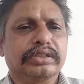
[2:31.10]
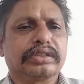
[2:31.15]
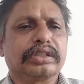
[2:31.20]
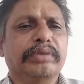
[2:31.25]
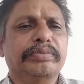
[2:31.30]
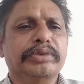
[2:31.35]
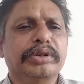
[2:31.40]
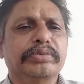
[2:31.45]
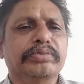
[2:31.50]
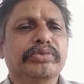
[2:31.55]

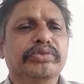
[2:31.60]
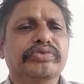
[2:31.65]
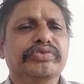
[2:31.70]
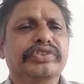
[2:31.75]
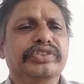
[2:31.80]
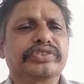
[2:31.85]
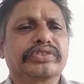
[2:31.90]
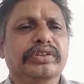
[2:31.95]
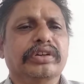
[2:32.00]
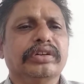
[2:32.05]
Tamil
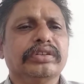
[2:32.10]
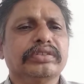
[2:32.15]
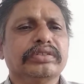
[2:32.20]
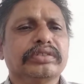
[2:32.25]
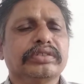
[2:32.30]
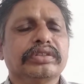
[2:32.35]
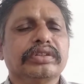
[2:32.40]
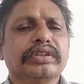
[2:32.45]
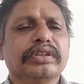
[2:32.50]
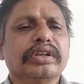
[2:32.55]
movie song.
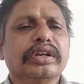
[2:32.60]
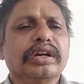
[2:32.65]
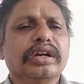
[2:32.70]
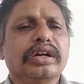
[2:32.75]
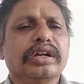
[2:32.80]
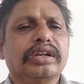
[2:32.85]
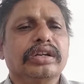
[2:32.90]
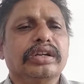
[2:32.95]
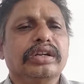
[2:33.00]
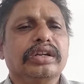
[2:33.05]

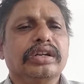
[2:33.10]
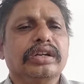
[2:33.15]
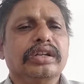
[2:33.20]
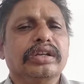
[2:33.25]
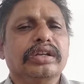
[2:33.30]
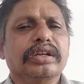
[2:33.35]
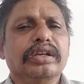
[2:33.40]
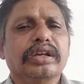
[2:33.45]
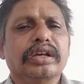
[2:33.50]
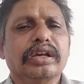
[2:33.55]
And
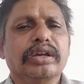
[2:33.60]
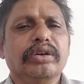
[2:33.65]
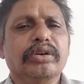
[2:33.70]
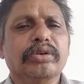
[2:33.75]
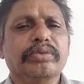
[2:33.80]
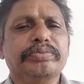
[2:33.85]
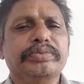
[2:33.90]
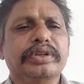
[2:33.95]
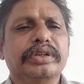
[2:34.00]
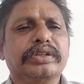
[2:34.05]
I
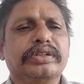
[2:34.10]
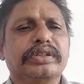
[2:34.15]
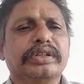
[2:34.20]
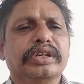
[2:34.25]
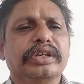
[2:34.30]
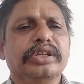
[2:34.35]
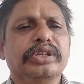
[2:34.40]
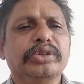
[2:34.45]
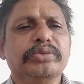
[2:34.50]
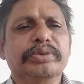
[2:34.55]
hope that
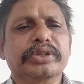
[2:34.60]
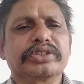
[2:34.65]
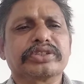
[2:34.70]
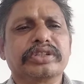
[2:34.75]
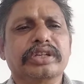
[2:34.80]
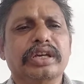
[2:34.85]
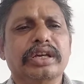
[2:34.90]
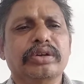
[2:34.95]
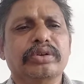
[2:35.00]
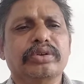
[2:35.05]
you
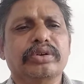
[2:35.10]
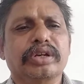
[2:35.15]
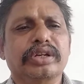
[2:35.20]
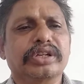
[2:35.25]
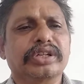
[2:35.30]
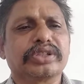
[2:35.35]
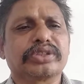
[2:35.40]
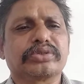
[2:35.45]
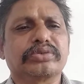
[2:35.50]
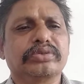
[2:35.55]
must have
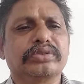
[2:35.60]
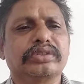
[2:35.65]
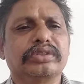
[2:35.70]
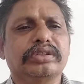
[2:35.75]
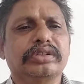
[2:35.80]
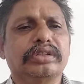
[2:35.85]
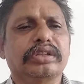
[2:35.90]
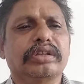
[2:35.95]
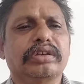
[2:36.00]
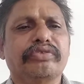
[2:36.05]
understood
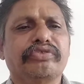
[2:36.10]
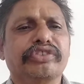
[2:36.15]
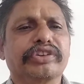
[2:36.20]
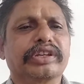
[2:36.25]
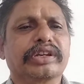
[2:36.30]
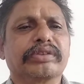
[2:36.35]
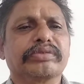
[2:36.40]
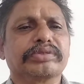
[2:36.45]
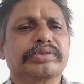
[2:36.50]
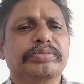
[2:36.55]
the
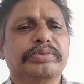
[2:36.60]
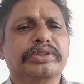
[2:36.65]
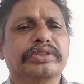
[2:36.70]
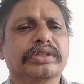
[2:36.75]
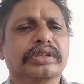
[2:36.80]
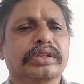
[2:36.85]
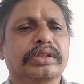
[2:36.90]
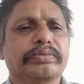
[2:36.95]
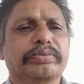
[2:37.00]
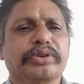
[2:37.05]
figure of
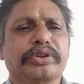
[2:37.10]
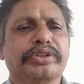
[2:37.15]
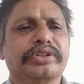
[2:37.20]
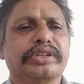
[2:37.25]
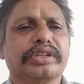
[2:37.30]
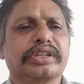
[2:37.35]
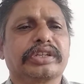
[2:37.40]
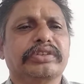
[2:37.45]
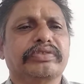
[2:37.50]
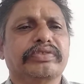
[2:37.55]
speech and the
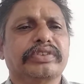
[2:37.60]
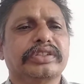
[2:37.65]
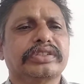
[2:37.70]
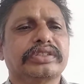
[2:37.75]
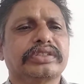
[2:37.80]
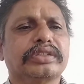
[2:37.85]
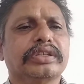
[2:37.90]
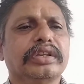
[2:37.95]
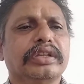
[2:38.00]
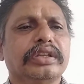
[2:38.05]
poetic
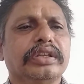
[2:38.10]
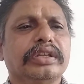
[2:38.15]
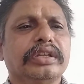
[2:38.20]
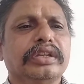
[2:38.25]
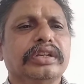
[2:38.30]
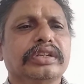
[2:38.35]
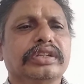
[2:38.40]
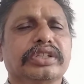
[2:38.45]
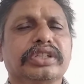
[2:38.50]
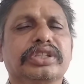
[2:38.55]
device
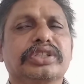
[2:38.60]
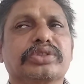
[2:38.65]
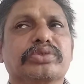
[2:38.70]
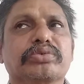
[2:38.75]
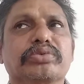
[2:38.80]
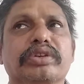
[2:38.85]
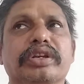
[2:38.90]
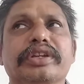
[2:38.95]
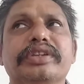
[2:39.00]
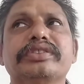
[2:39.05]
in these
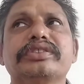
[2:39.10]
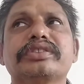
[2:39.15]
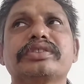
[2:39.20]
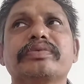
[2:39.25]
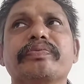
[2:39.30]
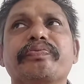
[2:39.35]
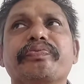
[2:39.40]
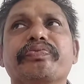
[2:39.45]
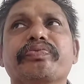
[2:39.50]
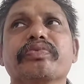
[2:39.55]
two
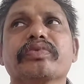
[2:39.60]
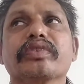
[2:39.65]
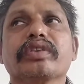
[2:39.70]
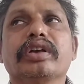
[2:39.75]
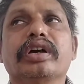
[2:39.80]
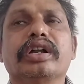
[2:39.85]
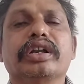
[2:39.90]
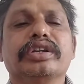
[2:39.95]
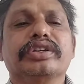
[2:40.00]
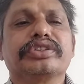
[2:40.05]
lines.
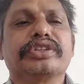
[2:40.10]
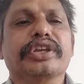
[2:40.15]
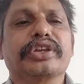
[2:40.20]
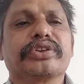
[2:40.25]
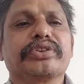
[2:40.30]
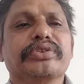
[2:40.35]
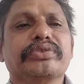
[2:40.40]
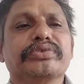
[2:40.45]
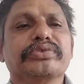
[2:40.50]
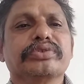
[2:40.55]
And
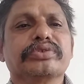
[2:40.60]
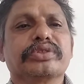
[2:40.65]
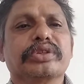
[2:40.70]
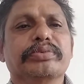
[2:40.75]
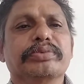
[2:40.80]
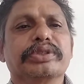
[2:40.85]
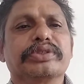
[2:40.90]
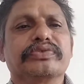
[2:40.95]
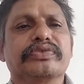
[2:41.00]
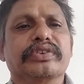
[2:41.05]
thank you
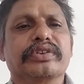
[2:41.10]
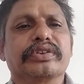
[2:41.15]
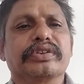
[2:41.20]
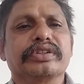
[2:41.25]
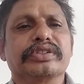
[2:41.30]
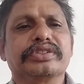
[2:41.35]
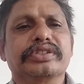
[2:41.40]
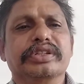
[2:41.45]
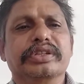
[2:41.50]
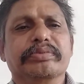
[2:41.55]
so much for
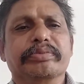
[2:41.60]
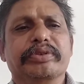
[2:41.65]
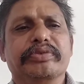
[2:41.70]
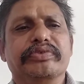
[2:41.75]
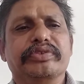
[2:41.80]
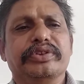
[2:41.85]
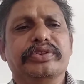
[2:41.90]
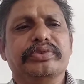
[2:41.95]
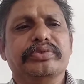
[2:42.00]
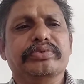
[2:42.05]
listening to me.